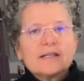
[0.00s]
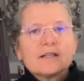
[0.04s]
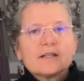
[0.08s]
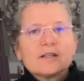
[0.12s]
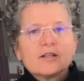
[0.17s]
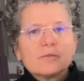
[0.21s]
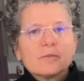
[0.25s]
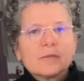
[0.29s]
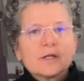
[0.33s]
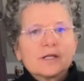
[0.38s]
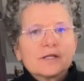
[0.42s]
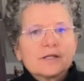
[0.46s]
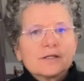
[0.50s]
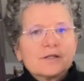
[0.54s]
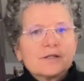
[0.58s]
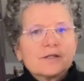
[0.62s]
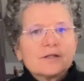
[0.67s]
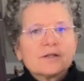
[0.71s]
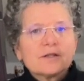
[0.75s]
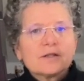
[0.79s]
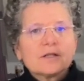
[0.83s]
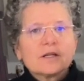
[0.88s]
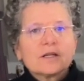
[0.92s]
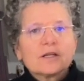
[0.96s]
in the
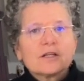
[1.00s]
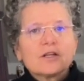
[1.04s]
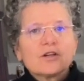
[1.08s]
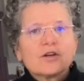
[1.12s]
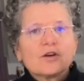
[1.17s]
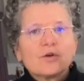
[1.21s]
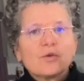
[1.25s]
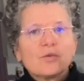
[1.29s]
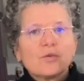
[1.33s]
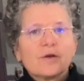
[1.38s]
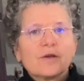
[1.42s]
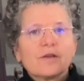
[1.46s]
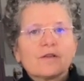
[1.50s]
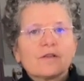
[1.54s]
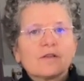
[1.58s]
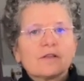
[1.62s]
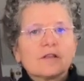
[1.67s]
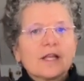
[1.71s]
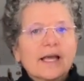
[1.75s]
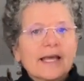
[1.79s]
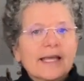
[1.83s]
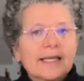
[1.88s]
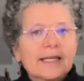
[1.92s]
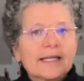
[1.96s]
middle that, you know, with
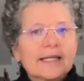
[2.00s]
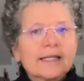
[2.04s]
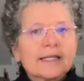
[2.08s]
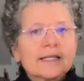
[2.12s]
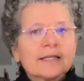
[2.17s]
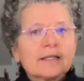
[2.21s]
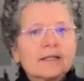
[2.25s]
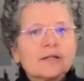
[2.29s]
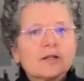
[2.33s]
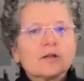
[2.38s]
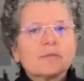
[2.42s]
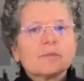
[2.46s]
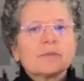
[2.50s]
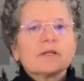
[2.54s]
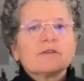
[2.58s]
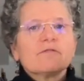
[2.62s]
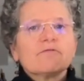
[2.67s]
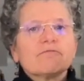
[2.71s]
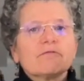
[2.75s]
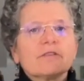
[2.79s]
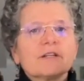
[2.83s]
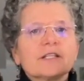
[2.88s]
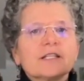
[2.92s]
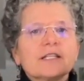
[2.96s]
lighting, it'll be
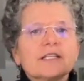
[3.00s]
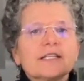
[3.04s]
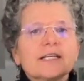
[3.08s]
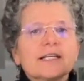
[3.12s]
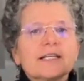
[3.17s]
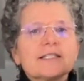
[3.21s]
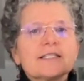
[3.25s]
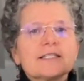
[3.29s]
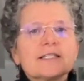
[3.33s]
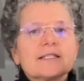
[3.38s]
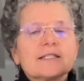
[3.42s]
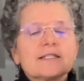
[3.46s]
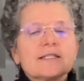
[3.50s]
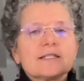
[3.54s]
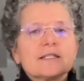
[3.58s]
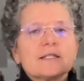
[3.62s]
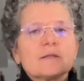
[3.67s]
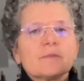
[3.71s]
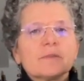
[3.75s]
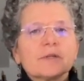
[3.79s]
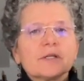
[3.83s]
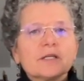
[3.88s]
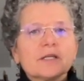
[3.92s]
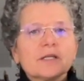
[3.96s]
really nice and
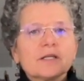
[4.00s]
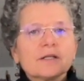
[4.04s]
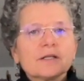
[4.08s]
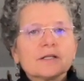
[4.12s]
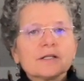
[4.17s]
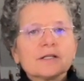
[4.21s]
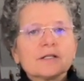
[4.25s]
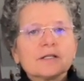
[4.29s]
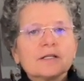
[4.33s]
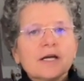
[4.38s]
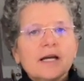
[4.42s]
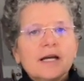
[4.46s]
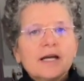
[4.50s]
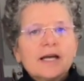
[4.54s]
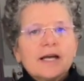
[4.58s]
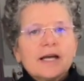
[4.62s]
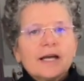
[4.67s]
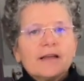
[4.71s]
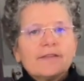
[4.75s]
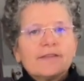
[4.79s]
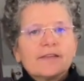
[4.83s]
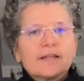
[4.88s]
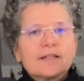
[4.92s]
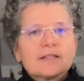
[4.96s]
deep in here.
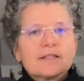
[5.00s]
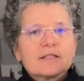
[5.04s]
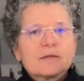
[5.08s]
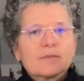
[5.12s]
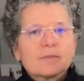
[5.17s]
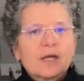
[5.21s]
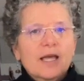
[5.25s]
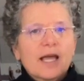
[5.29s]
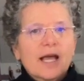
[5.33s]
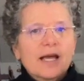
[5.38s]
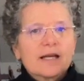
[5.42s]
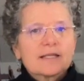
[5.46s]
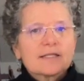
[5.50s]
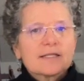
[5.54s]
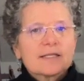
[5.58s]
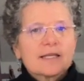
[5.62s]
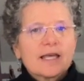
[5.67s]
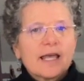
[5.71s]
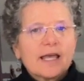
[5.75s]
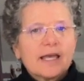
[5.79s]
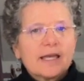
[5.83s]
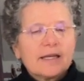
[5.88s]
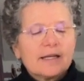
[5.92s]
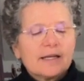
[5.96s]
And then some
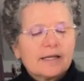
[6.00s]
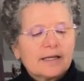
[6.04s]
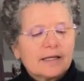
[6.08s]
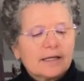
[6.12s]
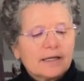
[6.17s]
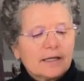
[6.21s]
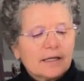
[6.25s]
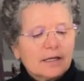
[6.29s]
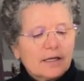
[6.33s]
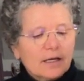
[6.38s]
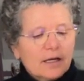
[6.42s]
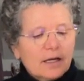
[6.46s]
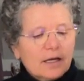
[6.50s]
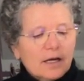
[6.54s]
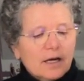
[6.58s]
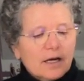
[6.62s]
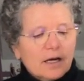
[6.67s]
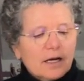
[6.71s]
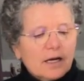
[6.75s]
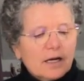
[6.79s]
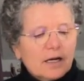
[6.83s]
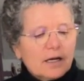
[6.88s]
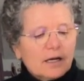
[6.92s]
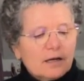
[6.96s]
cascading
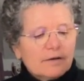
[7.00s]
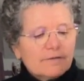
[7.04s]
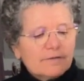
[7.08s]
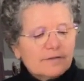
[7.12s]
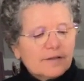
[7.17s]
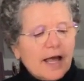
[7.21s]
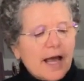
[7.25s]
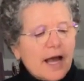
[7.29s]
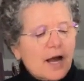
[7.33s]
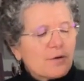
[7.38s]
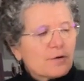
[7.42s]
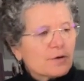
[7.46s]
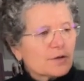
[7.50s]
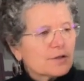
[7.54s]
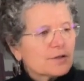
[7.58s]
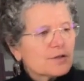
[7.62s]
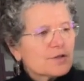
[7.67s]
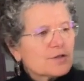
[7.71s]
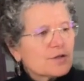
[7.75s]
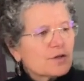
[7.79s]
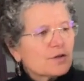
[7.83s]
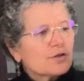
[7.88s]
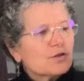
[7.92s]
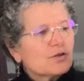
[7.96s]

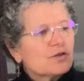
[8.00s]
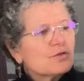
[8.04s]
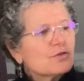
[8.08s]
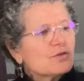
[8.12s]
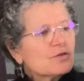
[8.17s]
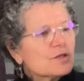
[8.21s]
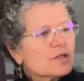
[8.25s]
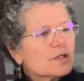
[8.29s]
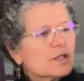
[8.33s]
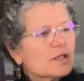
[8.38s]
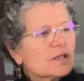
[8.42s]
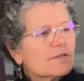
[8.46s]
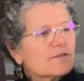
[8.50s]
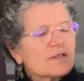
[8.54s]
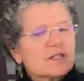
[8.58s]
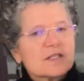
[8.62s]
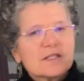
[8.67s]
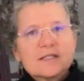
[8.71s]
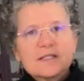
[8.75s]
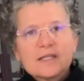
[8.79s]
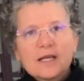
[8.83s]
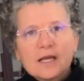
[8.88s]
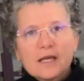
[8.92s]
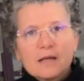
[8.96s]
flowers that are usually of the
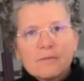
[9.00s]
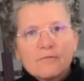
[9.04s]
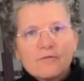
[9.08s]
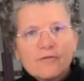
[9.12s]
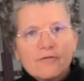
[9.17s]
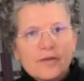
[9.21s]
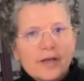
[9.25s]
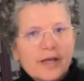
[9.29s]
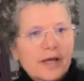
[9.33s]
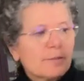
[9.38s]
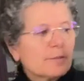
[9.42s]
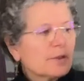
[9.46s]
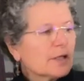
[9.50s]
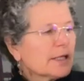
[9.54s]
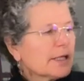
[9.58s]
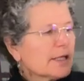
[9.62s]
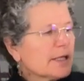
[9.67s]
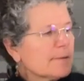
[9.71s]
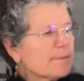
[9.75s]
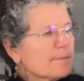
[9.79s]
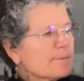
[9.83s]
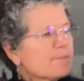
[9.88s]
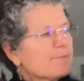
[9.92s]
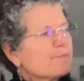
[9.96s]
same
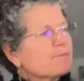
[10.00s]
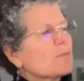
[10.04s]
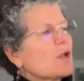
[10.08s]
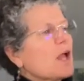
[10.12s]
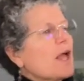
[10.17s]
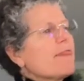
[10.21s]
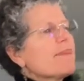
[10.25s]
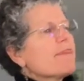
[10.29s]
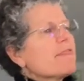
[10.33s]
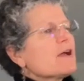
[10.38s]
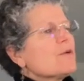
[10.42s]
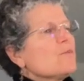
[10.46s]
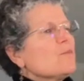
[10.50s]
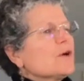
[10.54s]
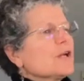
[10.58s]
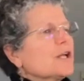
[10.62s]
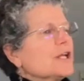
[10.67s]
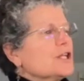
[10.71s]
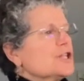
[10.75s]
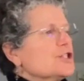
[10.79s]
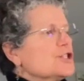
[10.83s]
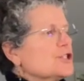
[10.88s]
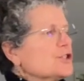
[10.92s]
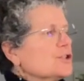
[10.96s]
family. And then what
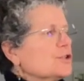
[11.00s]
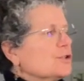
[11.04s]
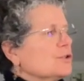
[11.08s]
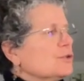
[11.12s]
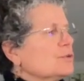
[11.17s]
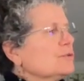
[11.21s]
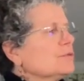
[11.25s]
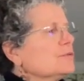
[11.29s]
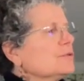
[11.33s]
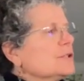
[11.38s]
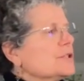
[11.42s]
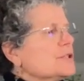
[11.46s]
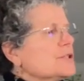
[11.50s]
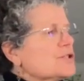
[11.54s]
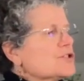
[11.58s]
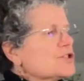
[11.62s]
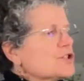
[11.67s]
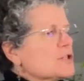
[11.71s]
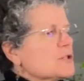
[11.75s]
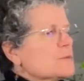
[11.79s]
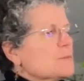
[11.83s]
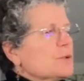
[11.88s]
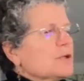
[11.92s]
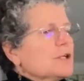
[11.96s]
I do is
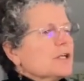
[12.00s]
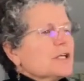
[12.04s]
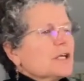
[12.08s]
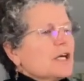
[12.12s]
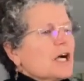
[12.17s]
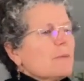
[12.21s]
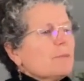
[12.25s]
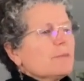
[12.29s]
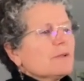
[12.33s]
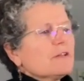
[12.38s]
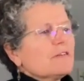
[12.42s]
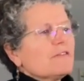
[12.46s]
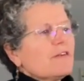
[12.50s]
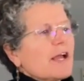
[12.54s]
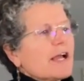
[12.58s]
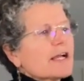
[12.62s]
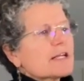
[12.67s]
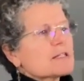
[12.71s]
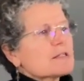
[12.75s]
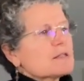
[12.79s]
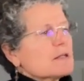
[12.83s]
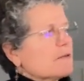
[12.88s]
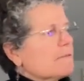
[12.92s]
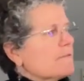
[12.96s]
just put a couple of
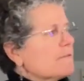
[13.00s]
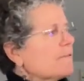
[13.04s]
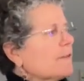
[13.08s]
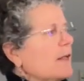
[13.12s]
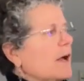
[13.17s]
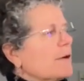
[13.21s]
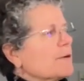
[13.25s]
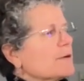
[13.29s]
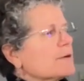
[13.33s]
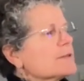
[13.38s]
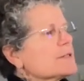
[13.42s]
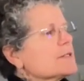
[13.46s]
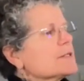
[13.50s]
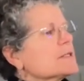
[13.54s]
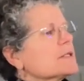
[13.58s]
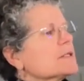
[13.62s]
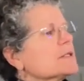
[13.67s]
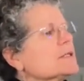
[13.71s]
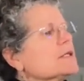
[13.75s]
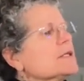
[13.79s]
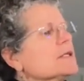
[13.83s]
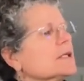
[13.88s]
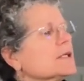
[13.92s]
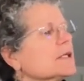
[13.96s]
accent flowers
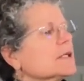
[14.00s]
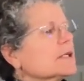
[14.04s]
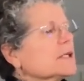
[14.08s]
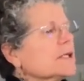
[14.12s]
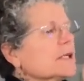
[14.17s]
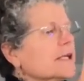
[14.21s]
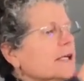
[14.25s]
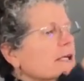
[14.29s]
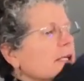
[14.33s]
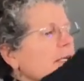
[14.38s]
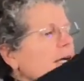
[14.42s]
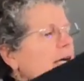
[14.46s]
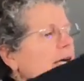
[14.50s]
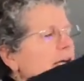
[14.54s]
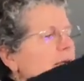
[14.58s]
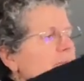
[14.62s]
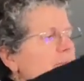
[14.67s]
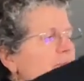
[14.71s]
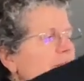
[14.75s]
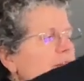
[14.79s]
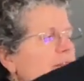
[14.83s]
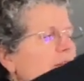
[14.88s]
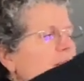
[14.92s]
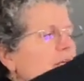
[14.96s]
in here. And I'm
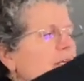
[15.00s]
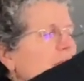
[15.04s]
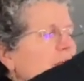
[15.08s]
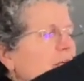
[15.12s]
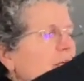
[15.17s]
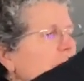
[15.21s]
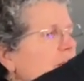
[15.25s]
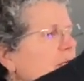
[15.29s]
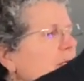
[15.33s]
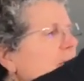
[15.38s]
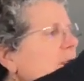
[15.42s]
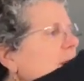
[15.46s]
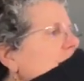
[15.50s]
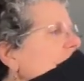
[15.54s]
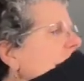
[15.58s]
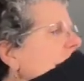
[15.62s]
thinking,